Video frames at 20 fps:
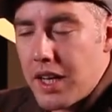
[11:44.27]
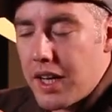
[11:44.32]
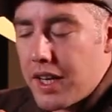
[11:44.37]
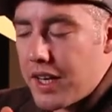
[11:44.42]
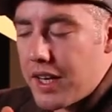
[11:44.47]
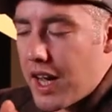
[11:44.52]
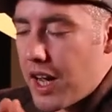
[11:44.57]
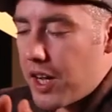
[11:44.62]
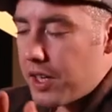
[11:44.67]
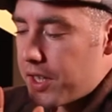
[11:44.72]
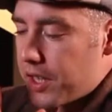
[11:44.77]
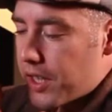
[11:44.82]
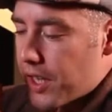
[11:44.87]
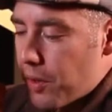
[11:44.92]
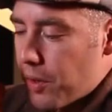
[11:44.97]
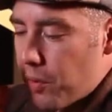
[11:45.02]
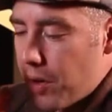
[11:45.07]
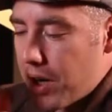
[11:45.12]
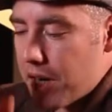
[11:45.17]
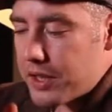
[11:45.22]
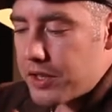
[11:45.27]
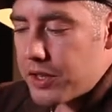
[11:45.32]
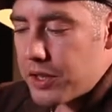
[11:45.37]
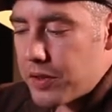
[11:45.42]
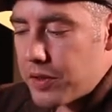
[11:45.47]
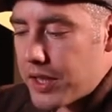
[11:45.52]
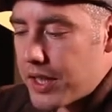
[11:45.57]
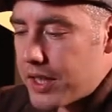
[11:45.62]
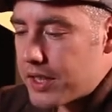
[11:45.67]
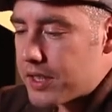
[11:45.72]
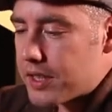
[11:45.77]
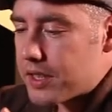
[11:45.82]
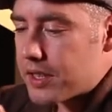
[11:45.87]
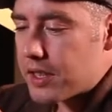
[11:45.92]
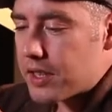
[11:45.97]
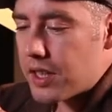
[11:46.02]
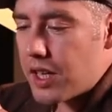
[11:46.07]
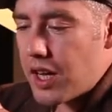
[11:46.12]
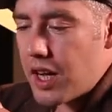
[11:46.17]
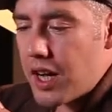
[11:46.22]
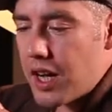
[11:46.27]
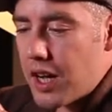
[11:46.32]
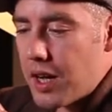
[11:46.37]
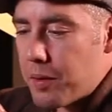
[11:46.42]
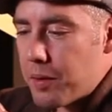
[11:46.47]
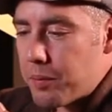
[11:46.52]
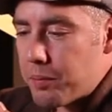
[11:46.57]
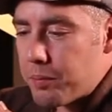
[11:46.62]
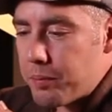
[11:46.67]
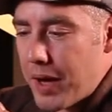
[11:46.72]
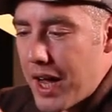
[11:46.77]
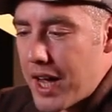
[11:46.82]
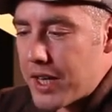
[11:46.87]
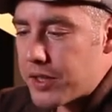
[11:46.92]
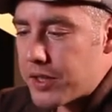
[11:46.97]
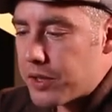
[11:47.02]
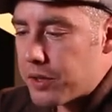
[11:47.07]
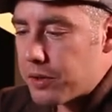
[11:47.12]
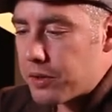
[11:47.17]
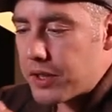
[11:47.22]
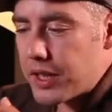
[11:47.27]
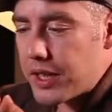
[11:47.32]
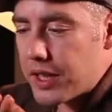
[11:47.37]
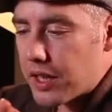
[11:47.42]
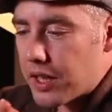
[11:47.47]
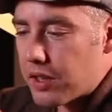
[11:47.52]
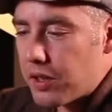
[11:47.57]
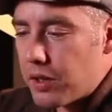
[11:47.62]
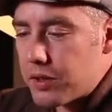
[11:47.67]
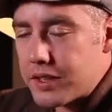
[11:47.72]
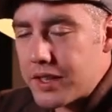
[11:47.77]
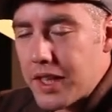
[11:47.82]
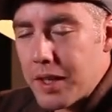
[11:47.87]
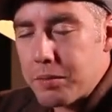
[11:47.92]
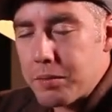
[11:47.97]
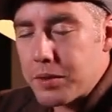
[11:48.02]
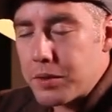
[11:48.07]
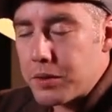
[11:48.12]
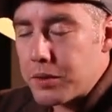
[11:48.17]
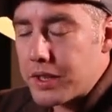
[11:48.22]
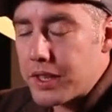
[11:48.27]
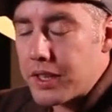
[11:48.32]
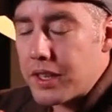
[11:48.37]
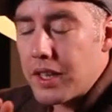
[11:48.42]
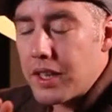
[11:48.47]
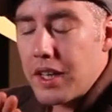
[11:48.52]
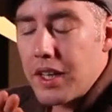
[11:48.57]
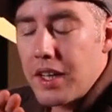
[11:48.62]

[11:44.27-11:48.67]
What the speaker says: Now, you're going to want to do this patch tooling and clone stamp tooling.